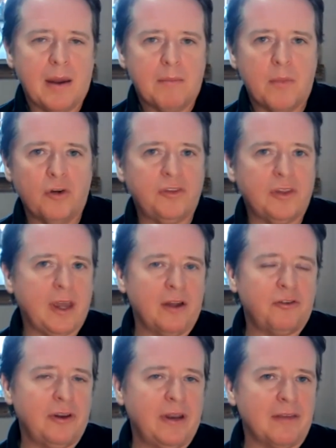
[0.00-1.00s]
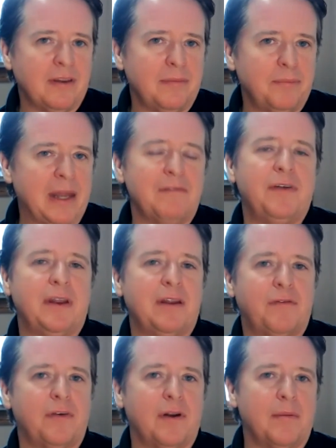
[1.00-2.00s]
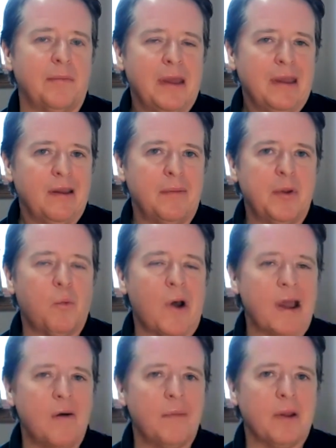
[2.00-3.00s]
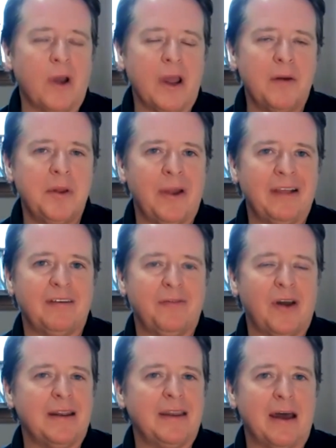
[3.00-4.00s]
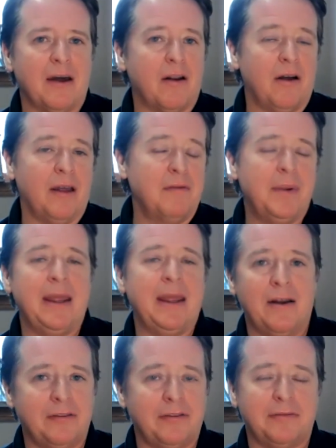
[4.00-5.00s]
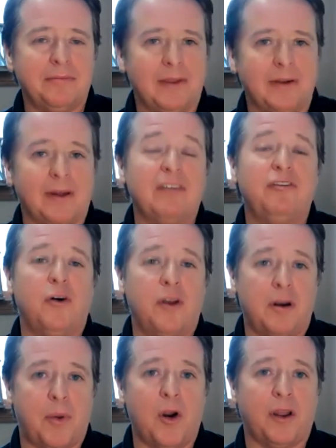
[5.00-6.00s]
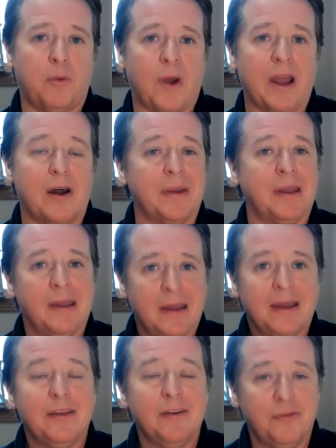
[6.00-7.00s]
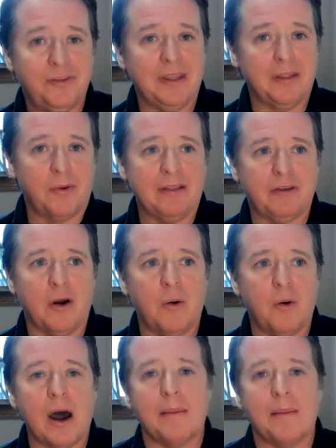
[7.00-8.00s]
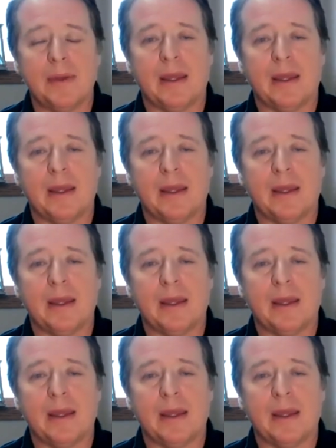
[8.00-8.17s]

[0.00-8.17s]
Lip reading: Most of the country hasn't benefited from, I'm in Wyoming. Wyoming rates have gone down. Everybody else, unless you own a park in Wyoming, you've seen the rates go up.